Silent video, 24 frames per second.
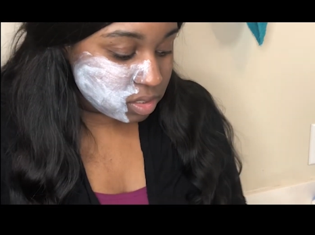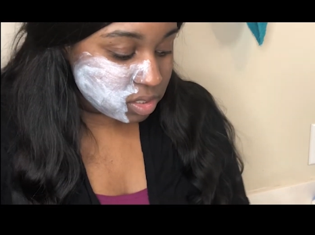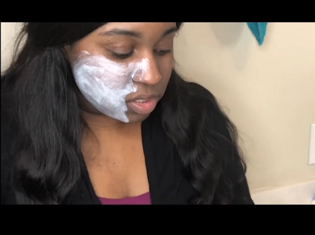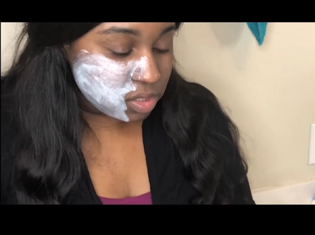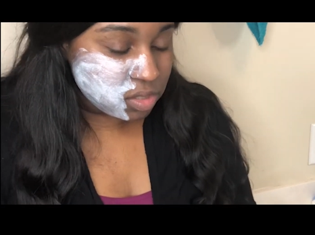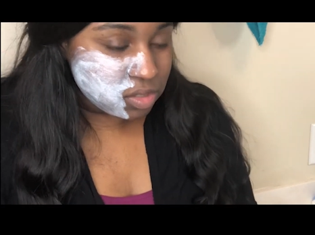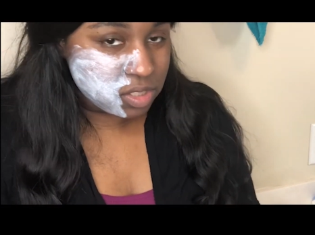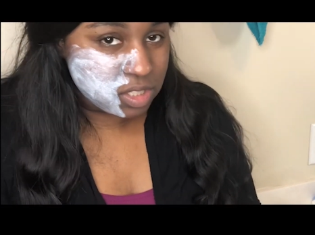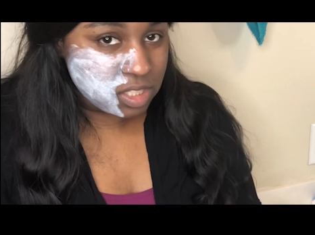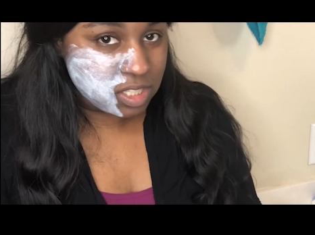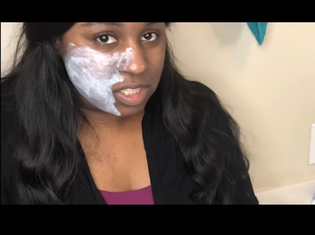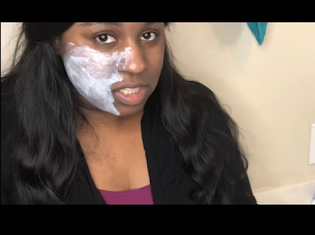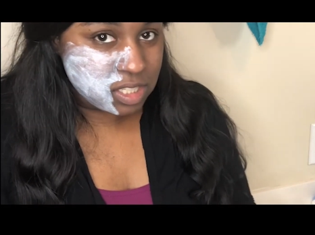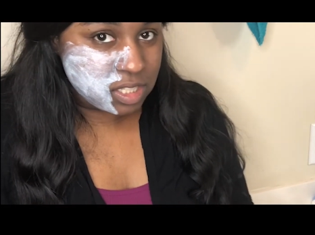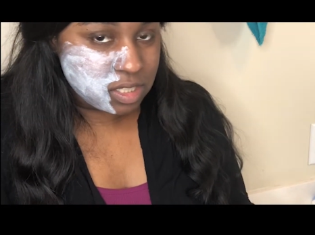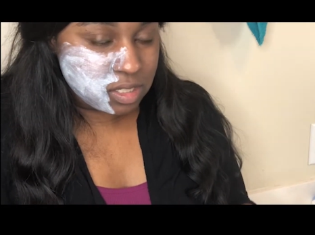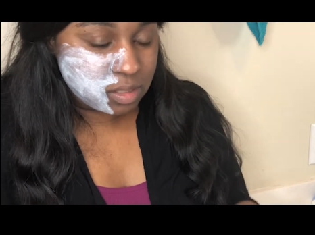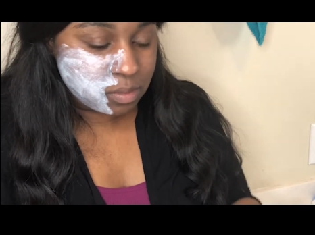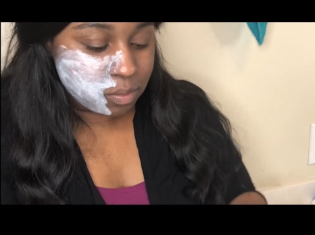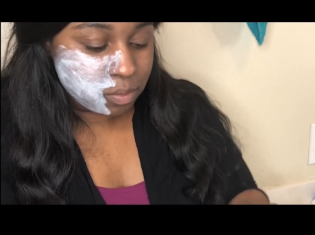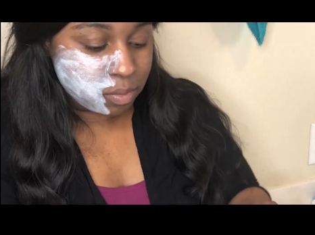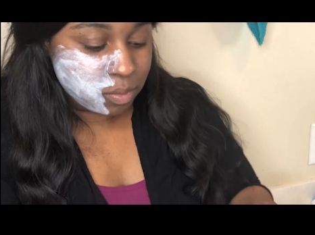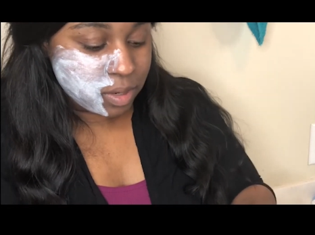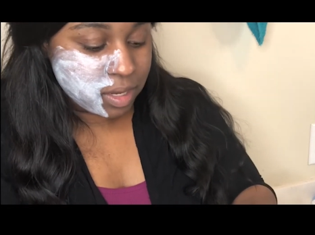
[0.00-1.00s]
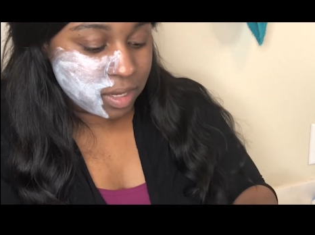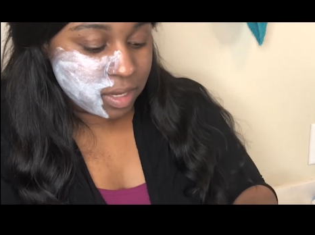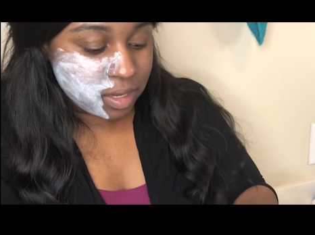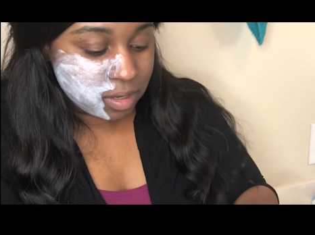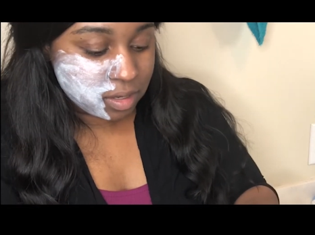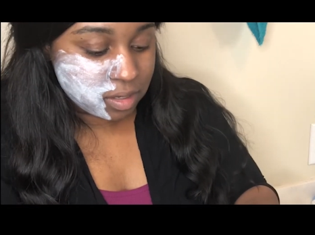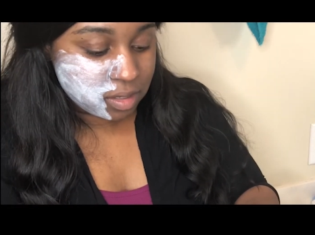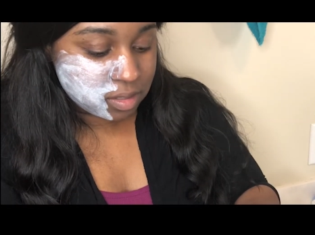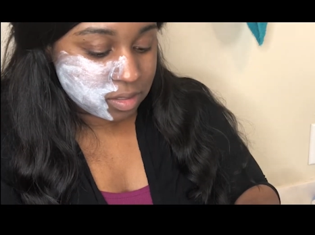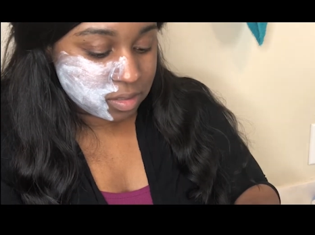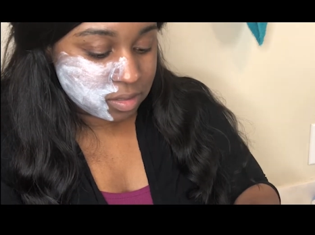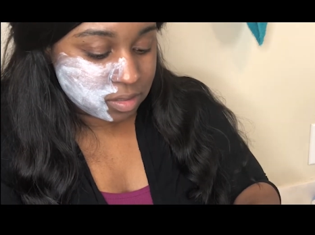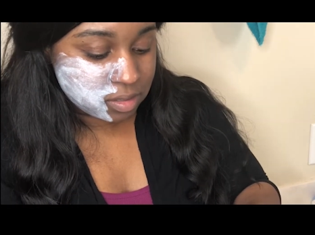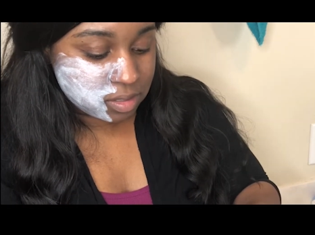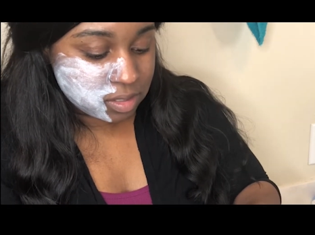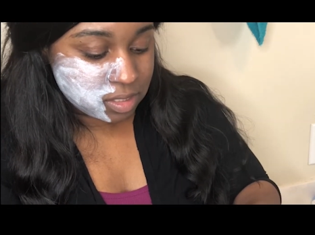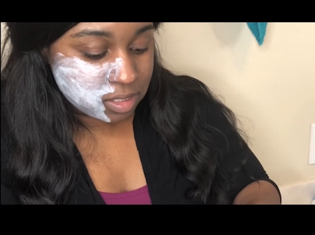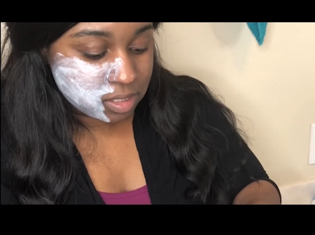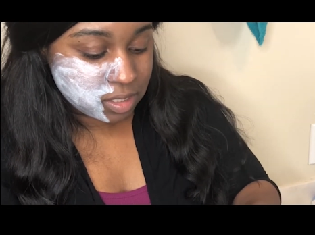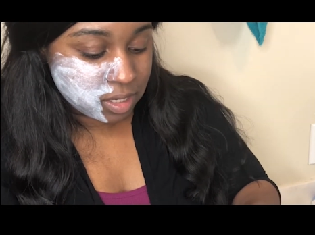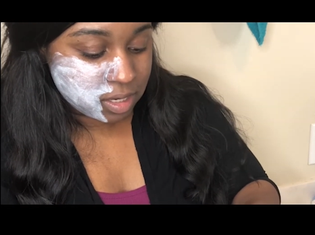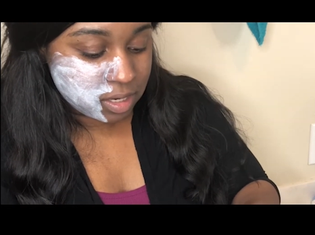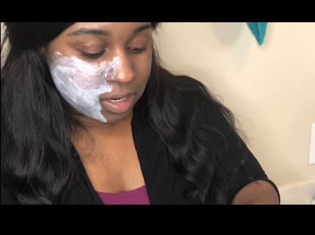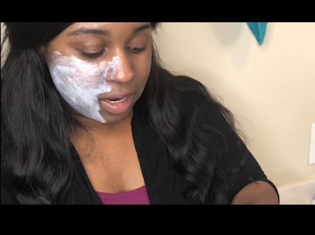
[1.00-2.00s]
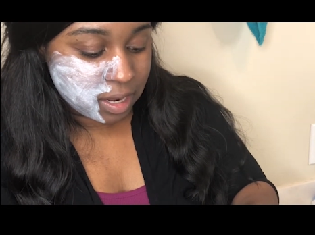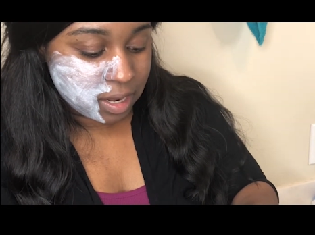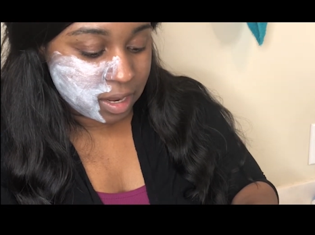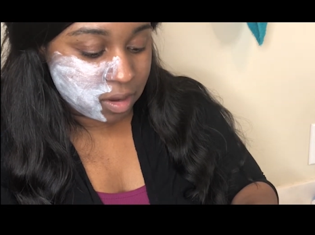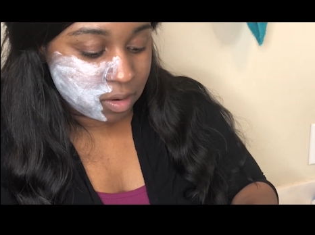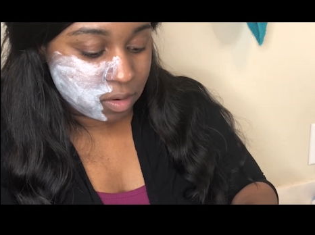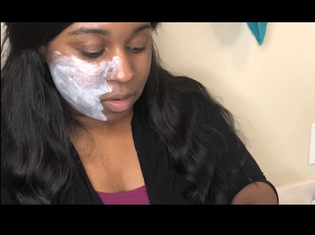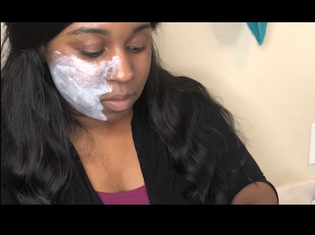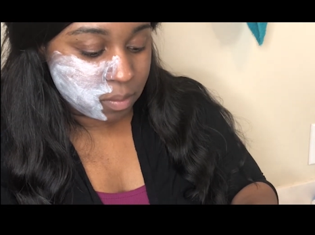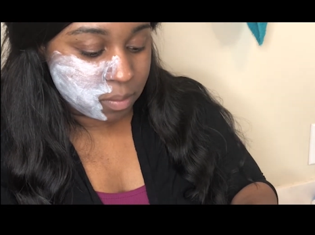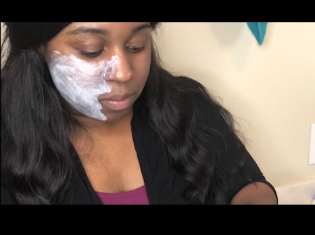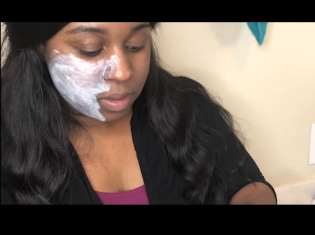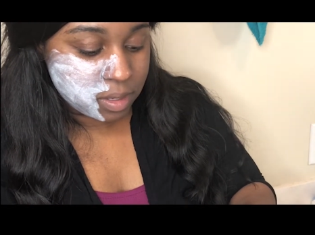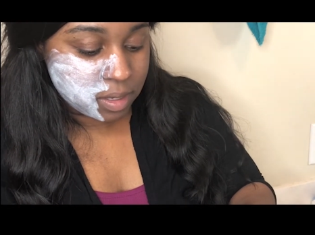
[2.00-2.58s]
usually tend to break skin out.